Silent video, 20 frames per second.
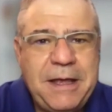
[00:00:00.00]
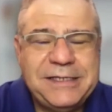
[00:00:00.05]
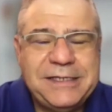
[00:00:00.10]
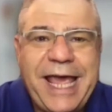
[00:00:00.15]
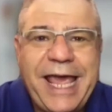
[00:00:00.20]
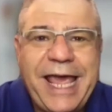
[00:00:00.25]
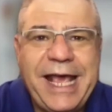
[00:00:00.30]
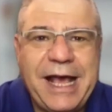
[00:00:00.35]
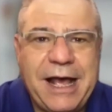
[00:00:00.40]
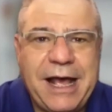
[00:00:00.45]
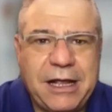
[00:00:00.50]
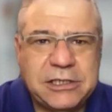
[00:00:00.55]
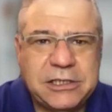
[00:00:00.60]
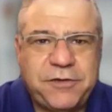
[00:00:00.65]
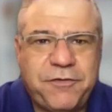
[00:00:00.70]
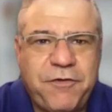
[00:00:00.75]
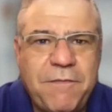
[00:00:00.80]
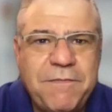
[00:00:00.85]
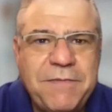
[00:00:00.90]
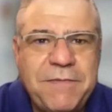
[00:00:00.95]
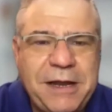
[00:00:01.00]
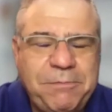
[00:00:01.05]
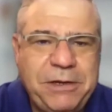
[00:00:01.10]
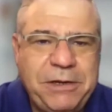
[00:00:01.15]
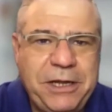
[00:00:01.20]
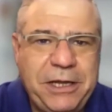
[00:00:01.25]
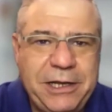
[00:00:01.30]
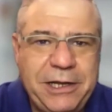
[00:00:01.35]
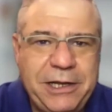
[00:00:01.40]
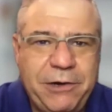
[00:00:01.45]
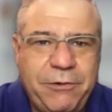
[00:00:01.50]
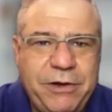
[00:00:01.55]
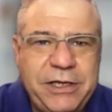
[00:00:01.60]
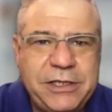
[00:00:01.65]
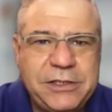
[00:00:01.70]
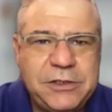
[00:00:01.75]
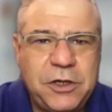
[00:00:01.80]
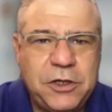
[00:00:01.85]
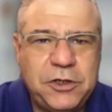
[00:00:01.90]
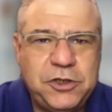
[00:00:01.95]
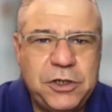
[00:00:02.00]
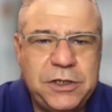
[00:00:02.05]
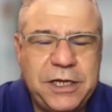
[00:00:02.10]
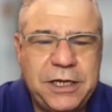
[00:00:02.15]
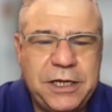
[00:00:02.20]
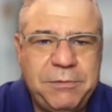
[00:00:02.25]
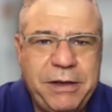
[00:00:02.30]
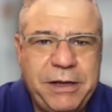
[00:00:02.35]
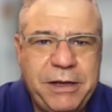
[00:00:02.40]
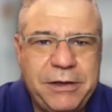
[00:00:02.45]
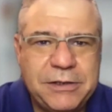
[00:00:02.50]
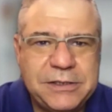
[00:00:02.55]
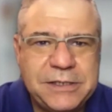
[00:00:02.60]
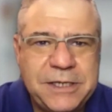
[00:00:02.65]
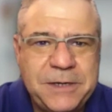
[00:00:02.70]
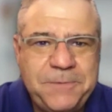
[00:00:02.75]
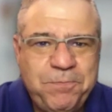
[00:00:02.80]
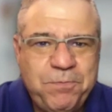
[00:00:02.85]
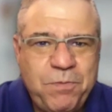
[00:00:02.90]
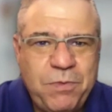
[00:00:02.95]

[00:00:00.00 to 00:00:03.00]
takeouts from that particular research you did, because